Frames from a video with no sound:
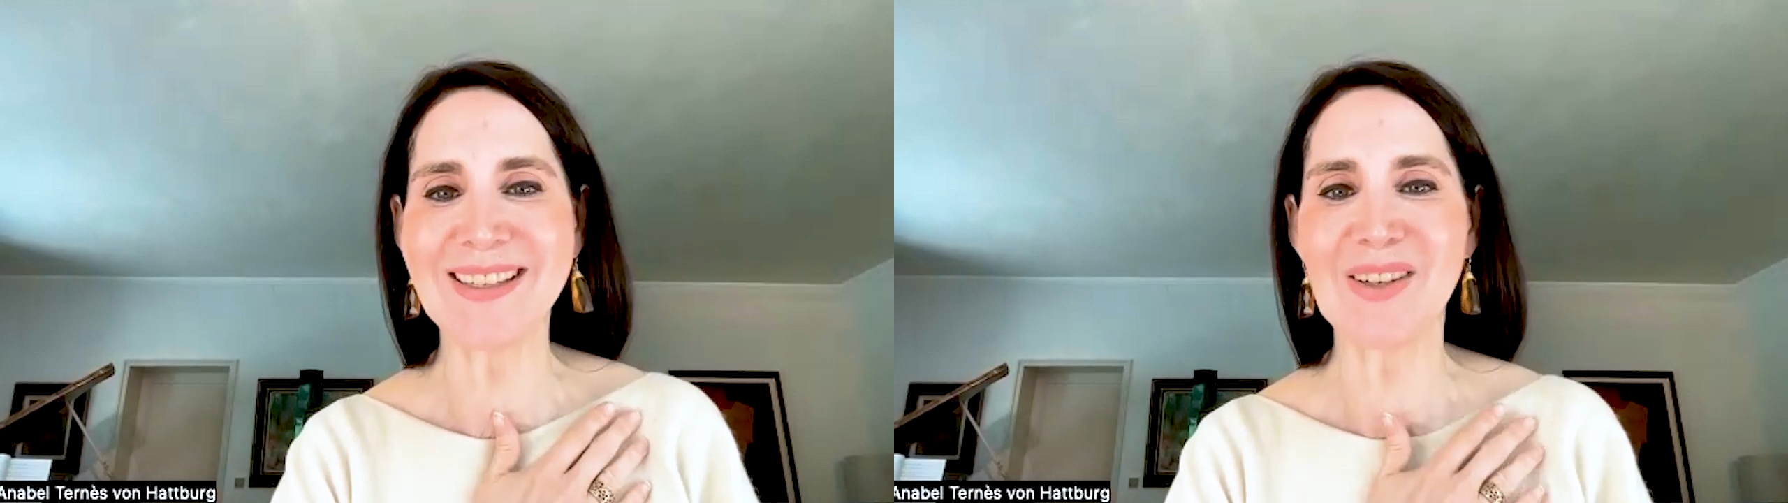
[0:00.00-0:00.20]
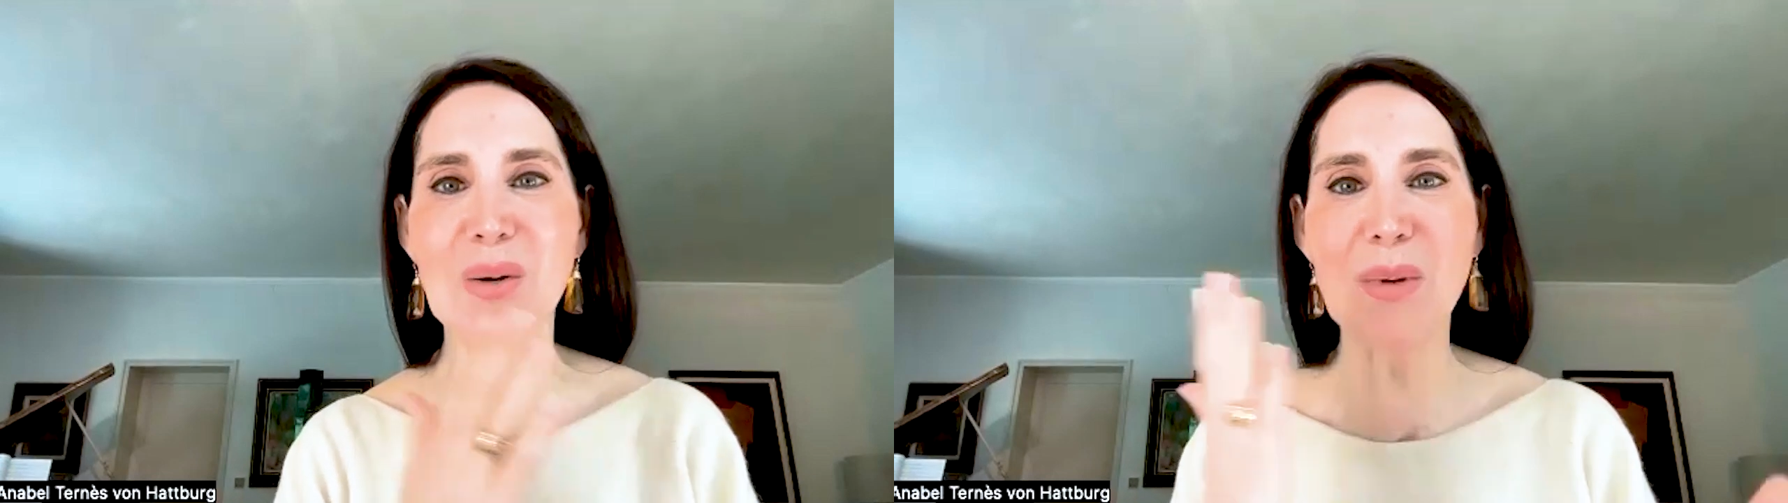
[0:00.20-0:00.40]

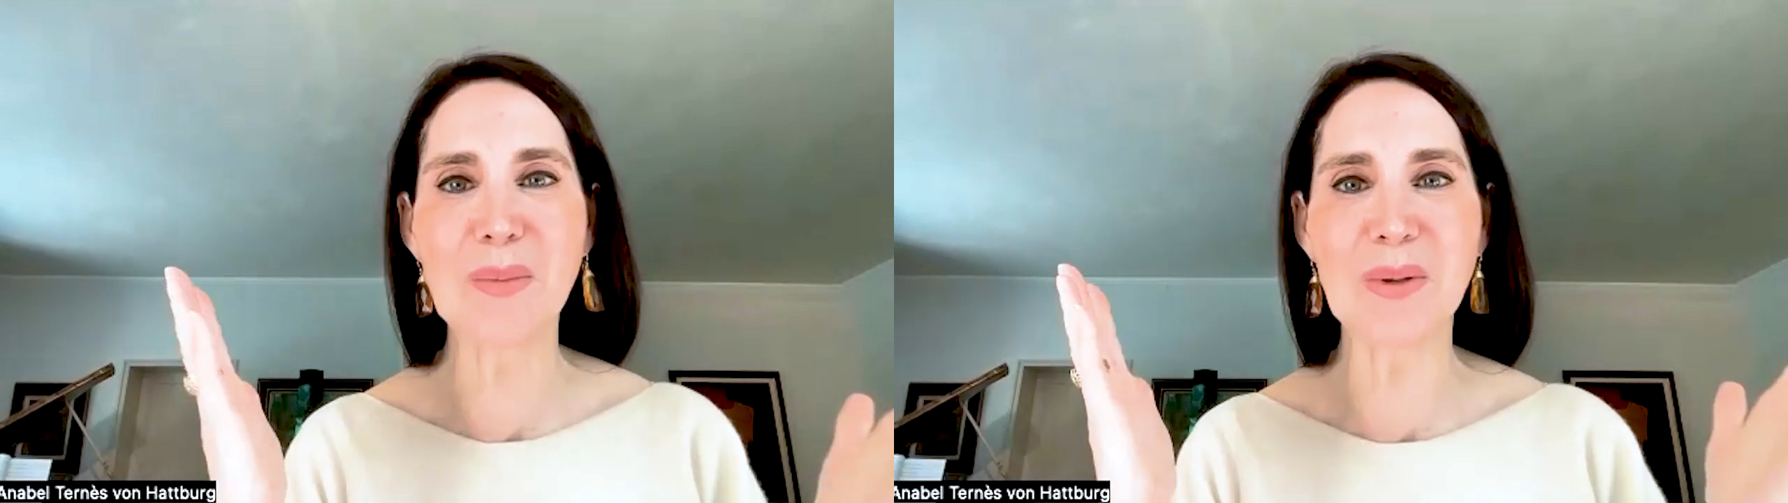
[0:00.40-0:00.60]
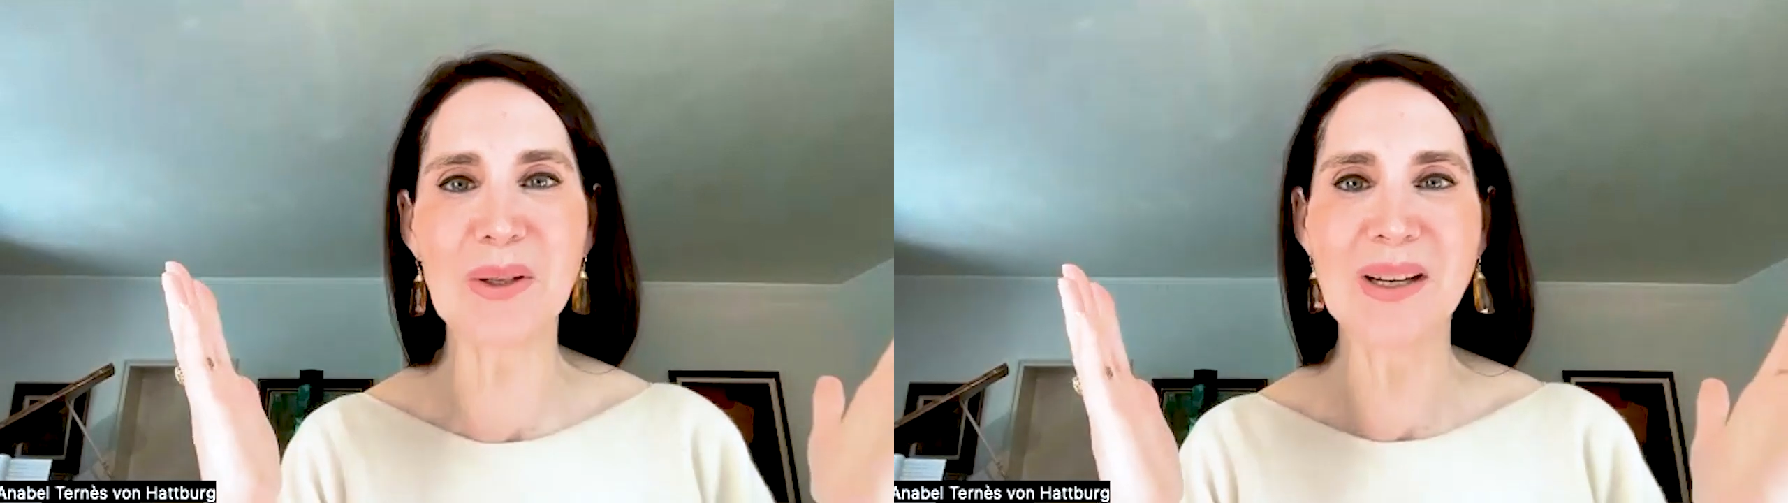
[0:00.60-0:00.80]

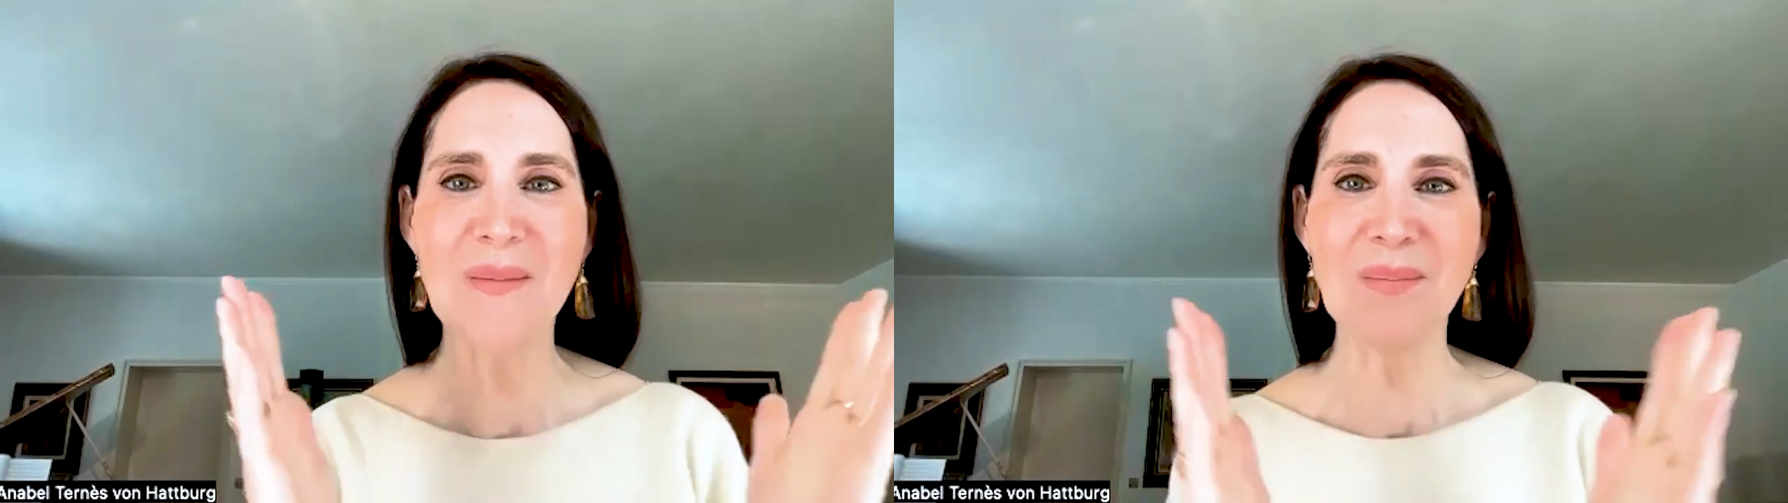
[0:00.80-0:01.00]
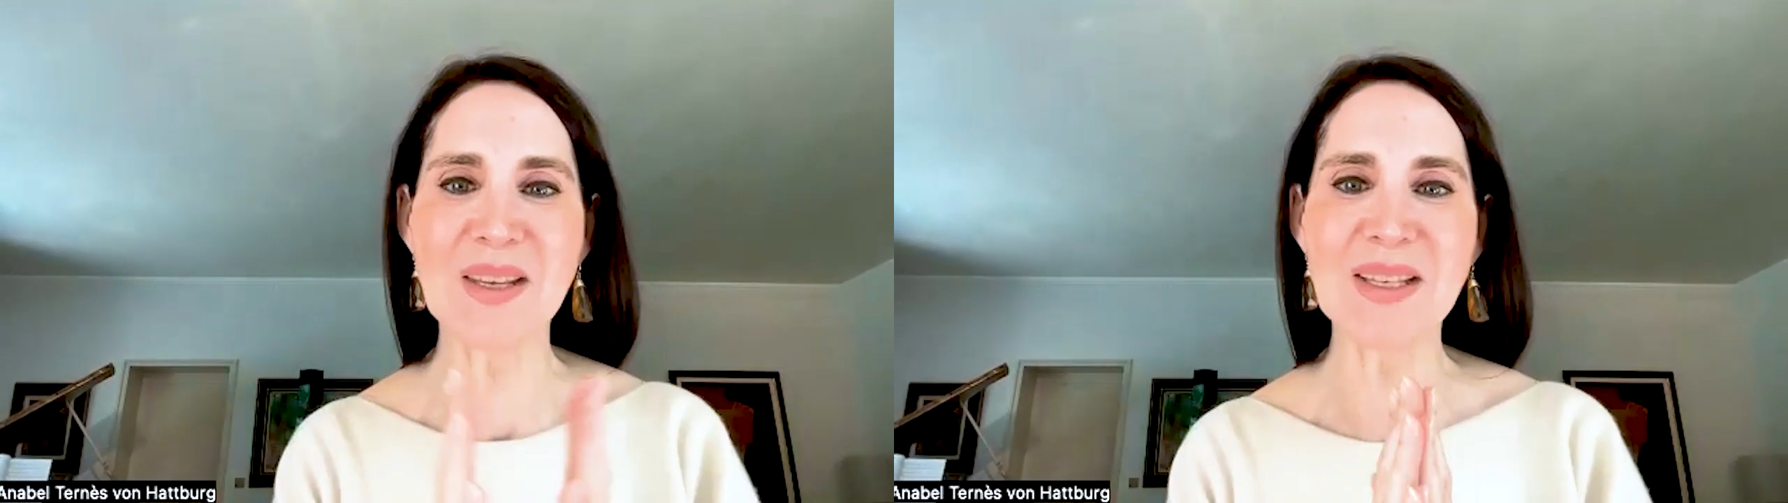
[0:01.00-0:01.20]
Remember,
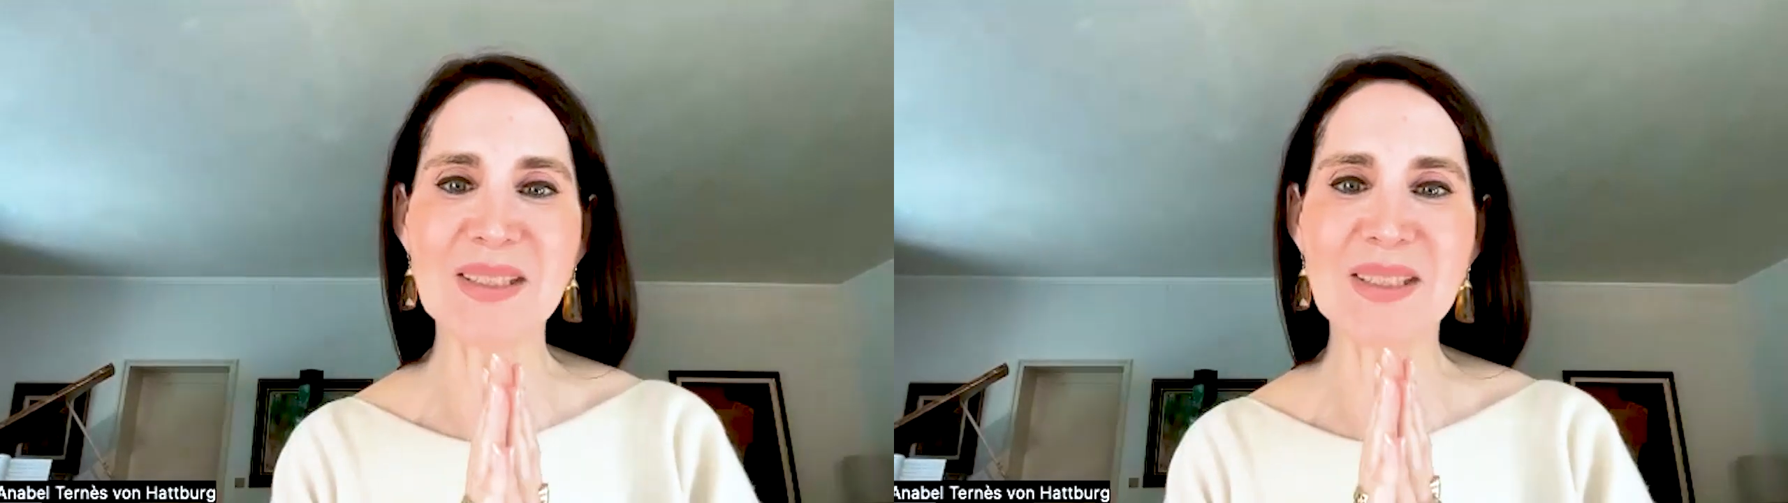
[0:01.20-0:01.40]
this